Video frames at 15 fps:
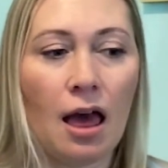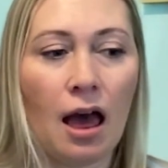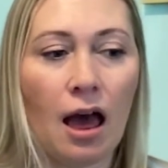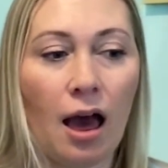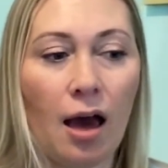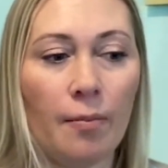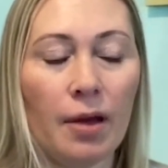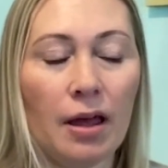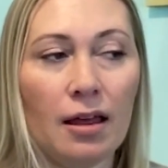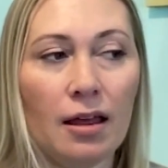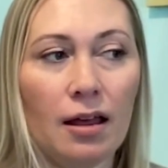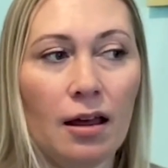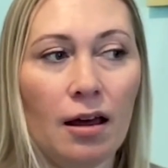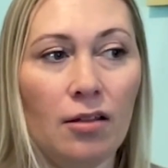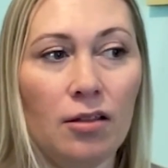Um,
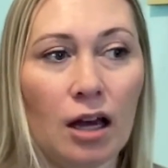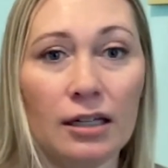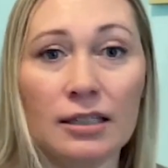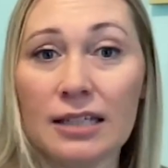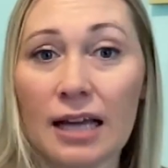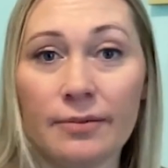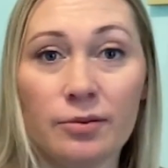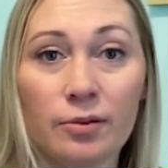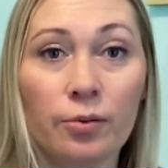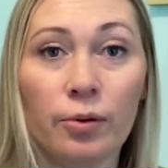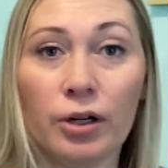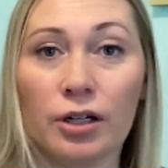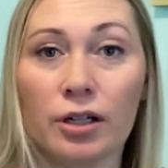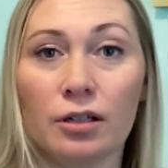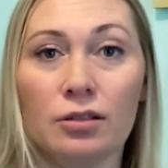a lot of times we
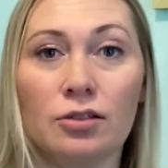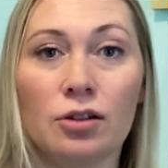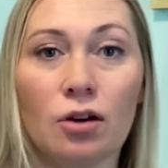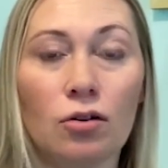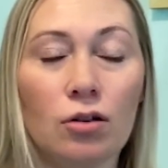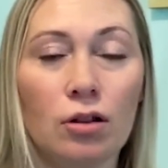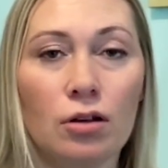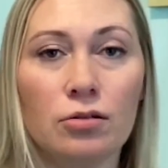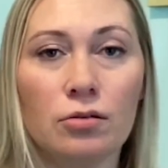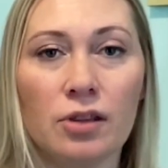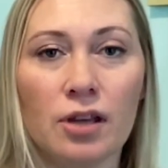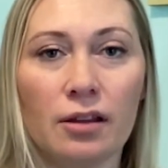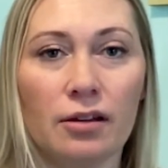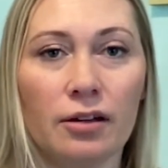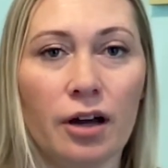work so close with
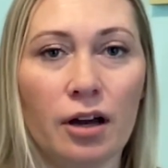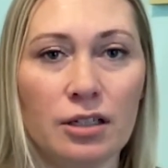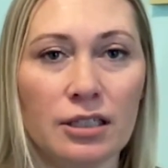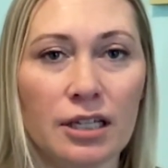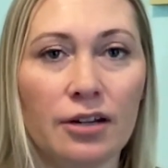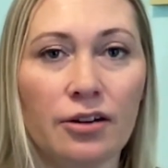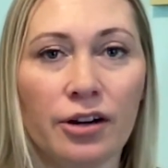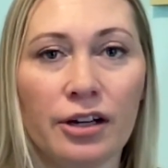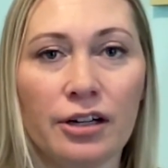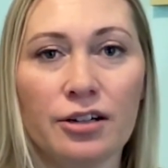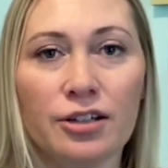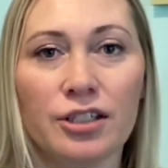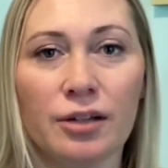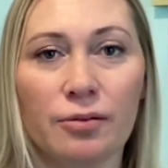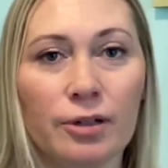other content
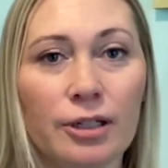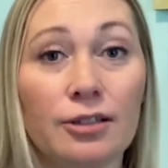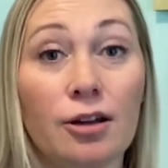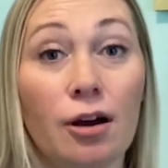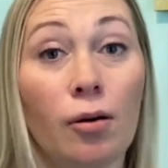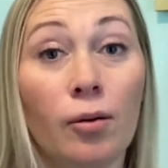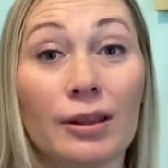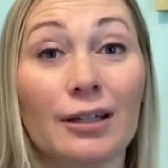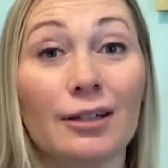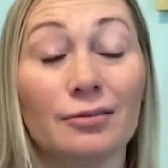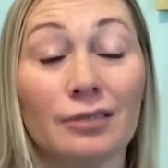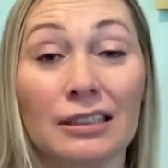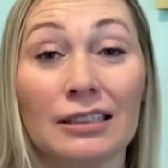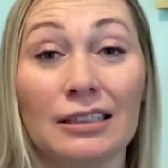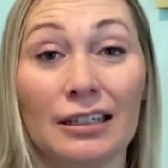creators and we know what they're
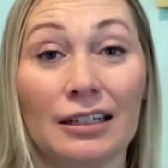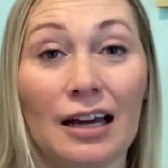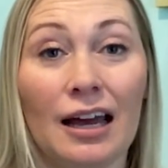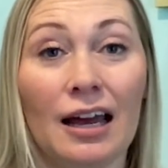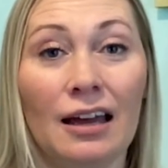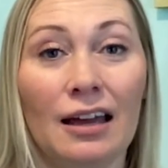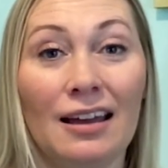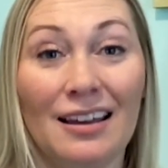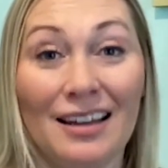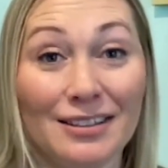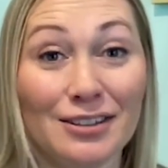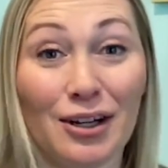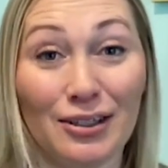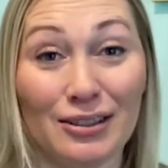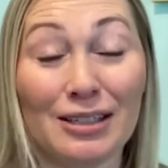really good at. It's
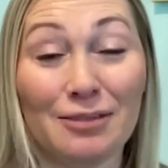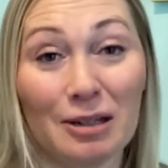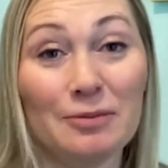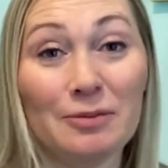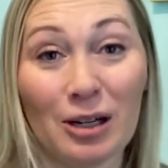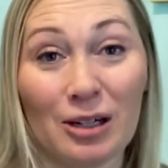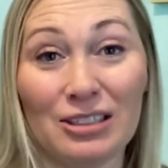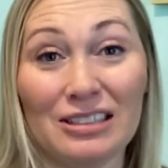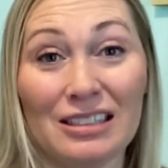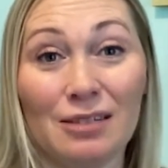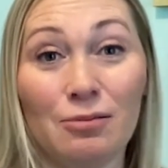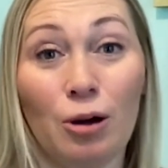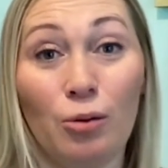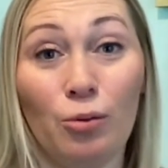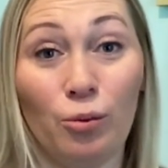sometimes hard to see
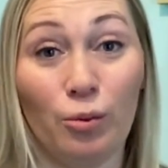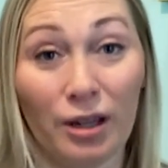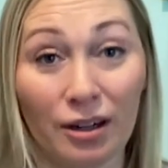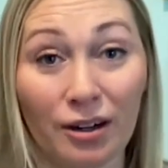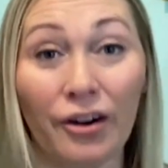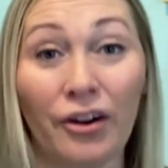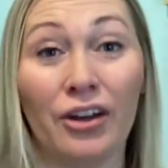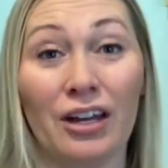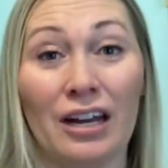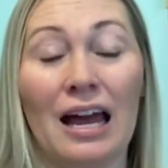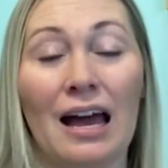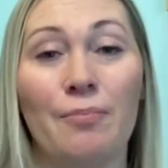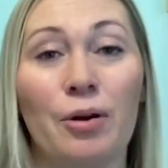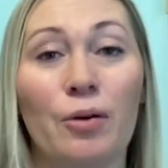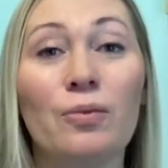what we're good
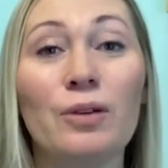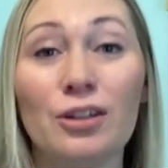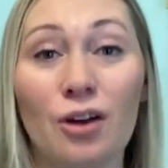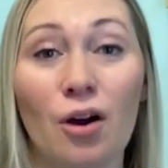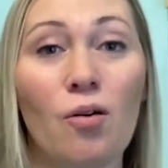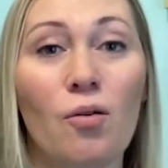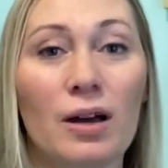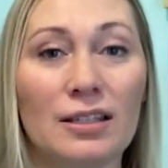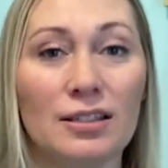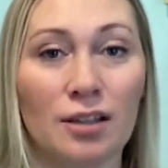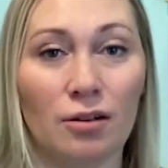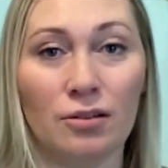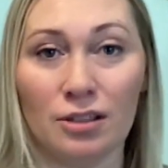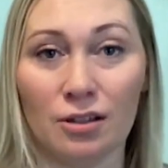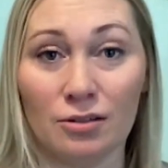at, but we know what so
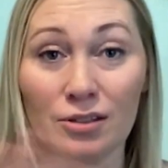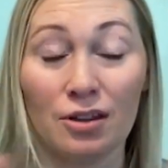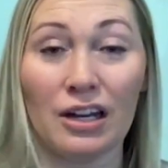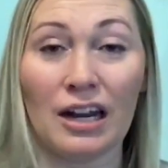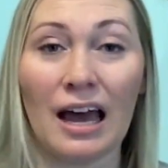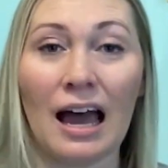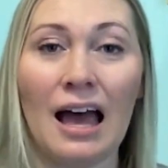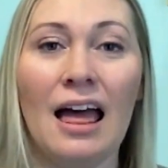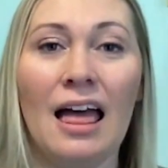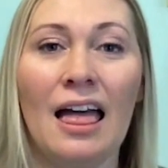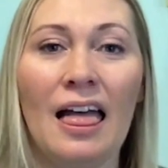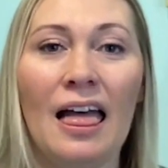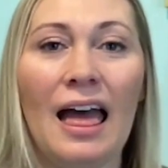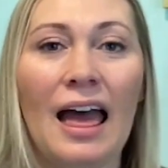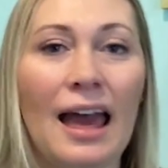and so is good at.
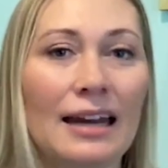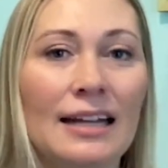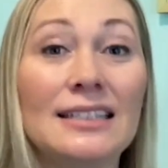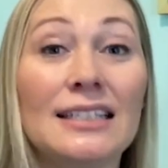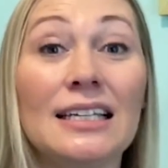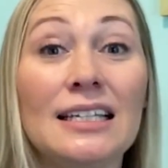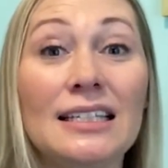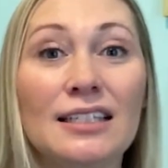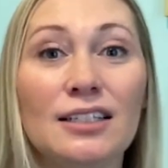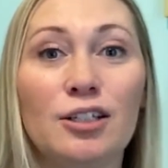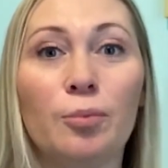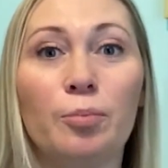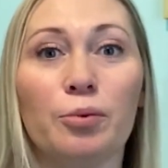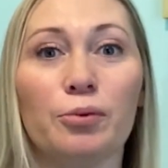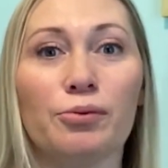And it's easy to
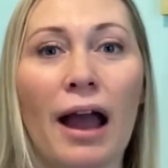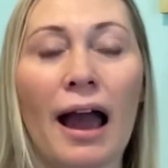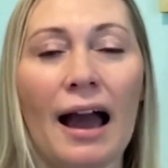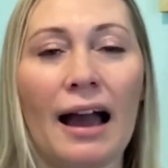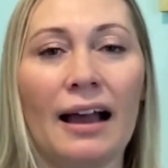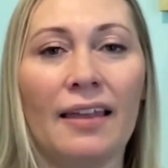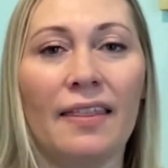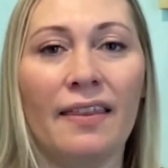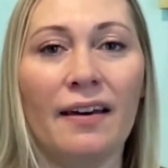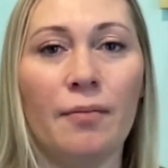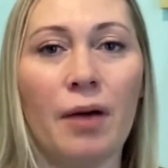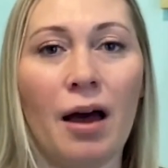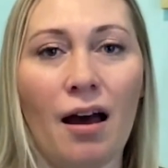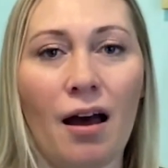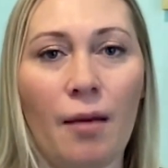brag them
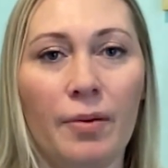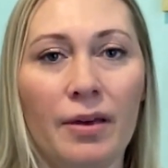up.